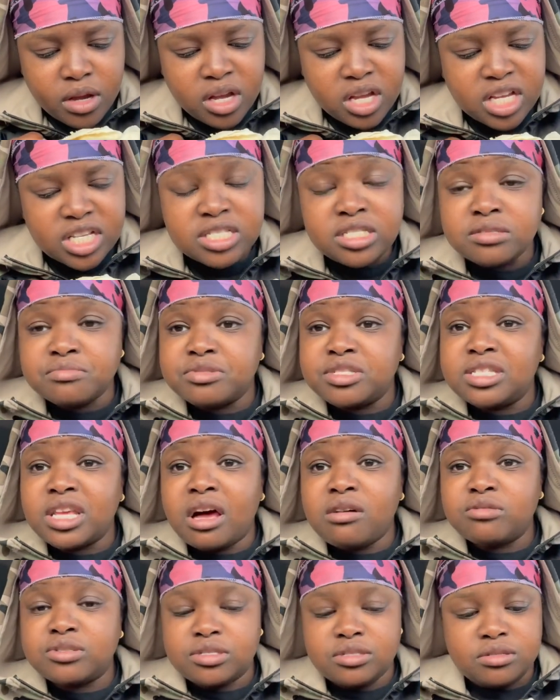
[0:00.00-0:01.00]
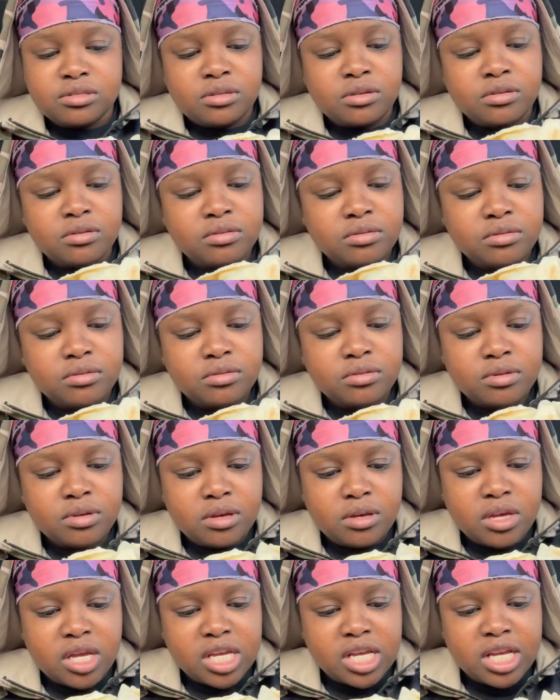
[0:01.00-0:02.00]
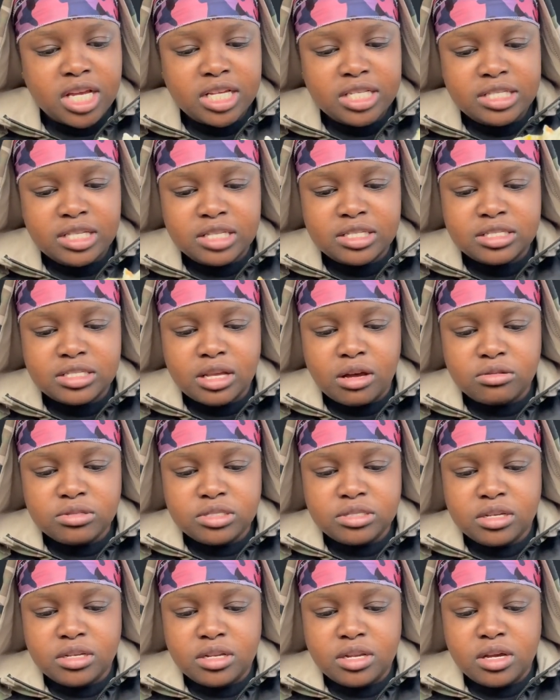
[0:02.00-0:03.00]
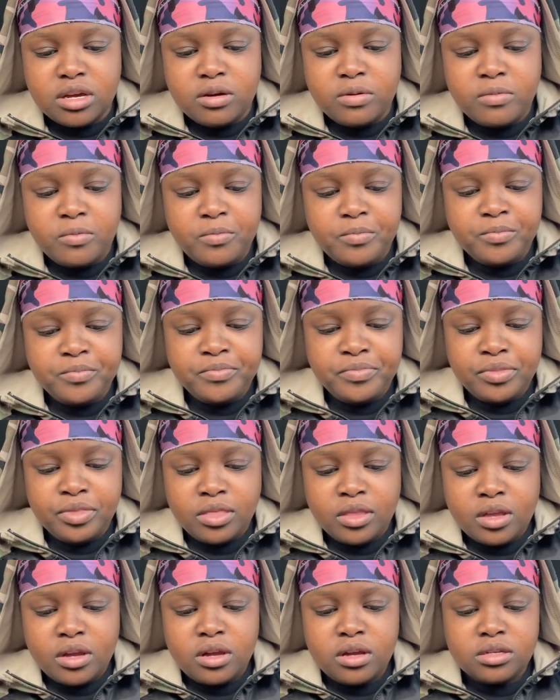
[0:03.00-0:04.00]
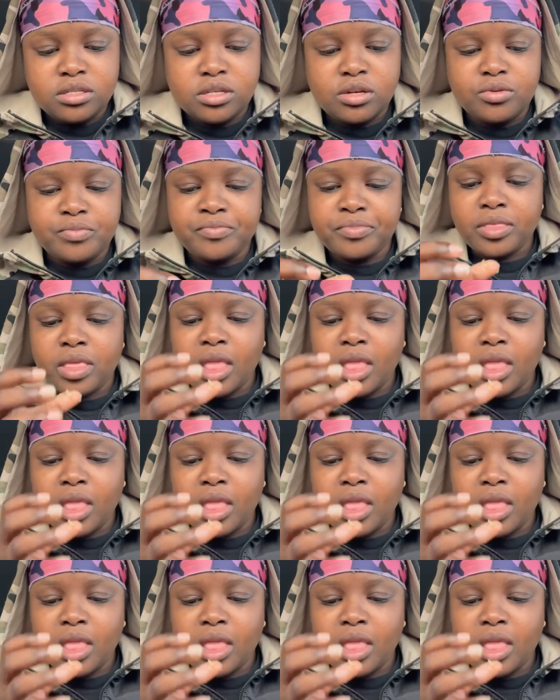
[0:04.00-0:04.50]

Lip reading: And some salsa. I guess there's salsa in there. So,